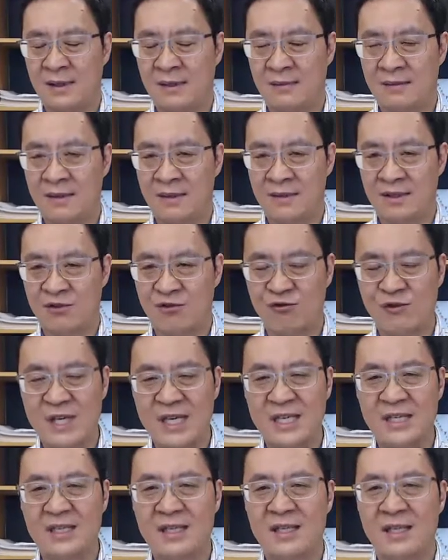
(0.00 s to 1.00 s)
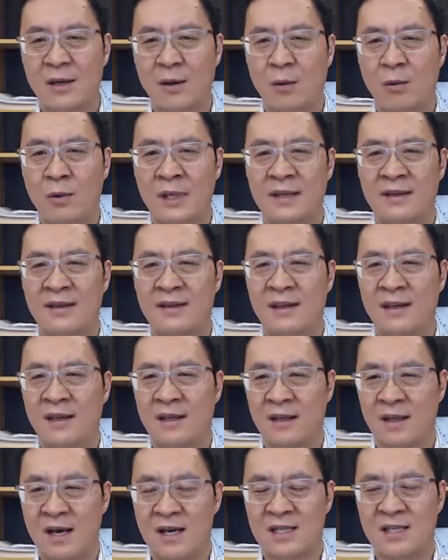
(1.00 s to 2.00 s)
street with
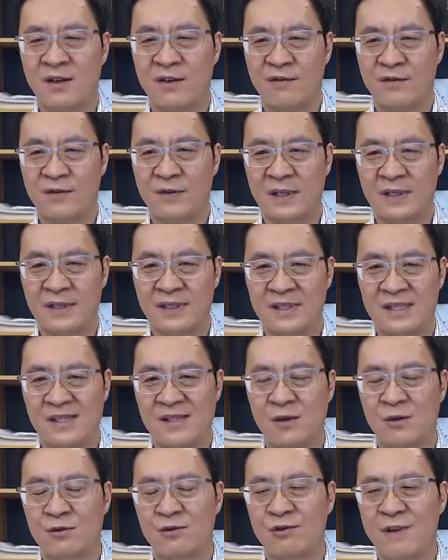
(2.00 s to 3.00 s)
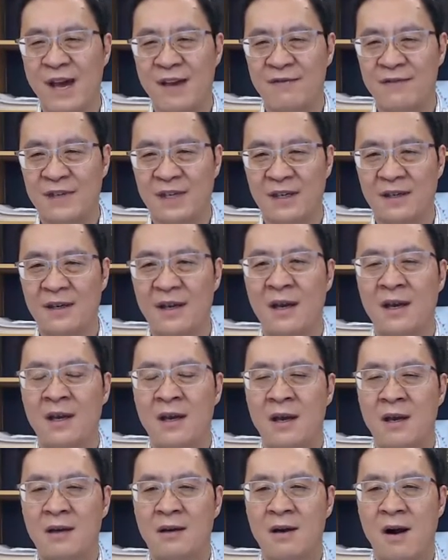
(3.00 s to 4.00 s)
lots of diesel traffic
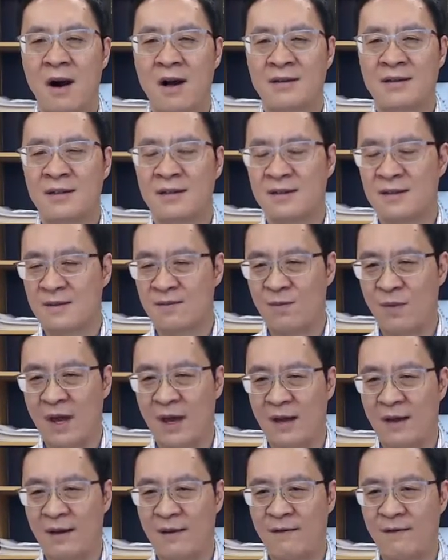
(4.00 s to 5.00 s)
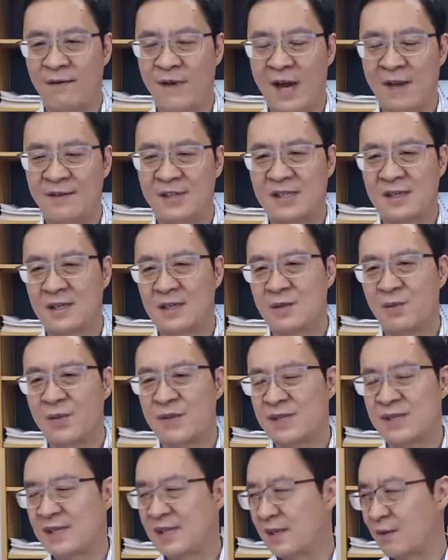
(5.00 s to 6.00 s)
causes 5 to
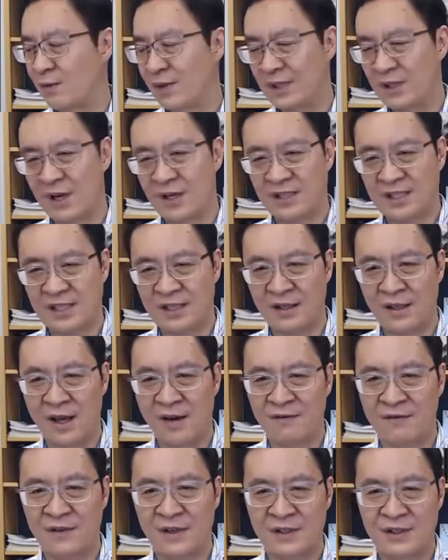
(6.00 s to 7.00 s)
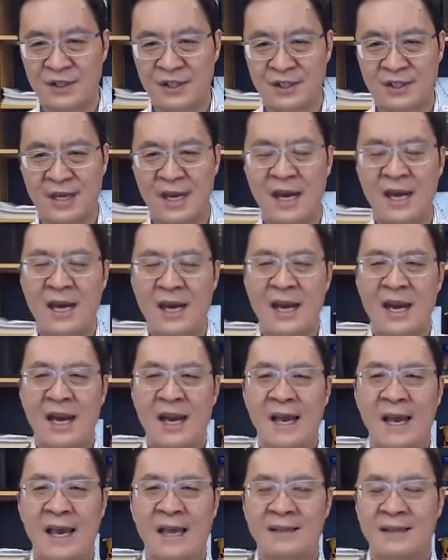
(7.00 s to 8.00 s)
6% reduction in lung function
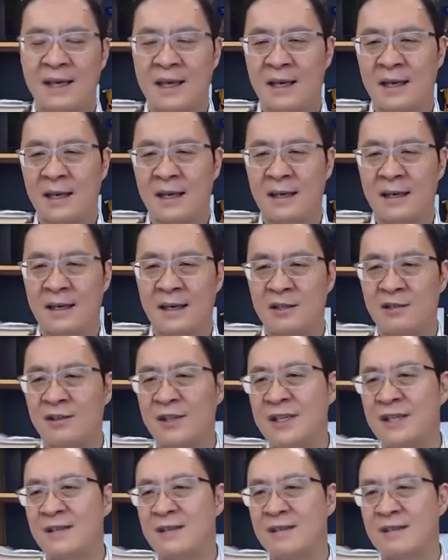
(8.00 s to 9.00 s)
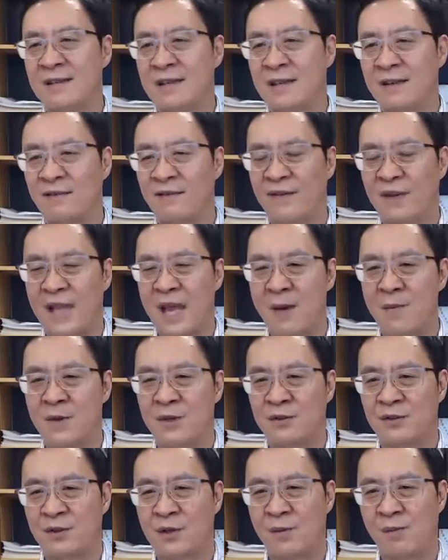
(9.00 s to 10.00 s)
and increases in
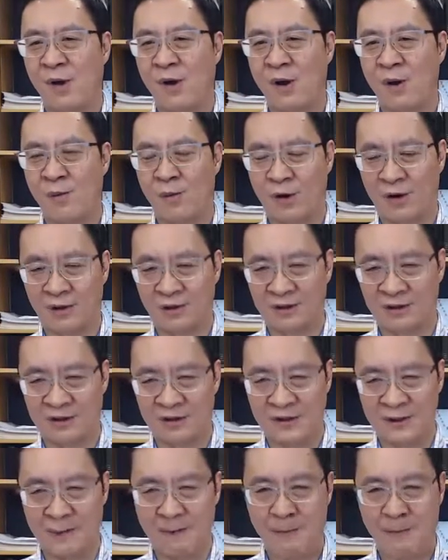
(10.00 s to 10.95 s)
inflammatory biomarkers.